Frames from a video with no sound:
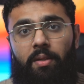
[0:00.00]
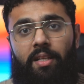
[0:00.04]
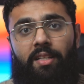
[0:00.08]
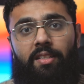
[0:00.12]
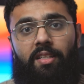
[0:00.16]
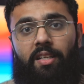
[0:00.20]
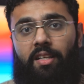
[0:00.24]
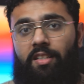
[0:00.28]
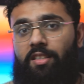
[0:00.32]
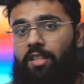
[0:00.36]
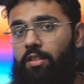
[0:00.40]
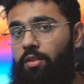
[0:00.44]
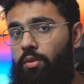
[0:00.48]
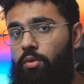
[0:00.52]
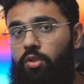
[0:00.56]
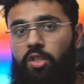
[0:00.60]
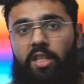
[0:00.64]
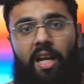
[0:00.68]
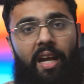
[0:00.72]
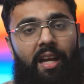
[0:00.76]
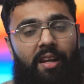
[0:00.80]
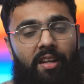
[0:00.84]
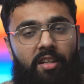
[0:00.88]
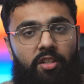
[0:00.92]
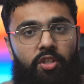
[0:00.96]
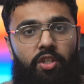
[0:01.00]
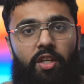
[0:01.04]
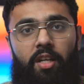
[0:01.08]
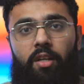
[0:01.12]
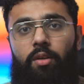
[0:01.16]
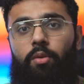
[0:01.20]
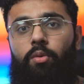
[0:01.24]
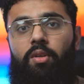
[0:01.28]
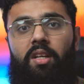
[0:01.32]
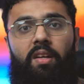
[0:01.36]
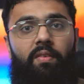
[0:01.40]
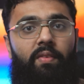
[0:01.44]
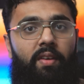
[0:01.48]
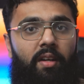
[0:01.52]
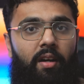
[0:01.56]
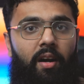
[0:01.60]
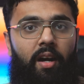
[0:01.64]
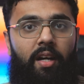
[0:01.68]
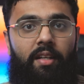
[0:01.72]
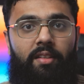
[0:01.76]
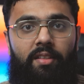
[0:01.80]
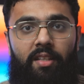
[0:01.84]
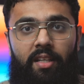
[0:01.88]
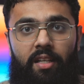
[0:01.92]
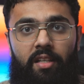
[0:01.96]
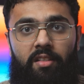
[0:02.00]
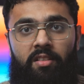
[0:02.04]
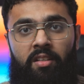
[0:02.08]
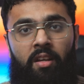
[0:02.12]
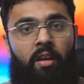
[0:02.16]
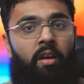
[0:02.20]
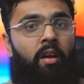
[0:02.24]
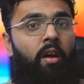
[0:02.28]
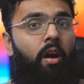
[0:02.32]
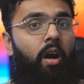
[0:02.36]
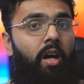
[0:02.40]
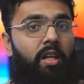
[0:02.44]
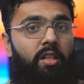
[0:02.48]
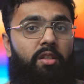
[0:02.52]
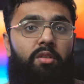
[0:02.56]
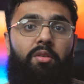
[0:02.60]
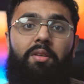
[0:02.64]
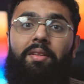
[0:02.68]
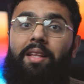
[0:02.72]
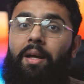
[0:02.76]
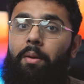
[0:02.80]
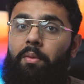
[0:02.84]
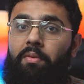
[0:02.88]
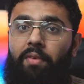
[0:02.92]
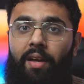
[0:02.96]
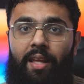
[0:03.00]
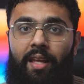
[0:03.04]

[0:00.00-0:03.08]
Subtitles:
meetings and you're challenging or giving ideas, are you doing that with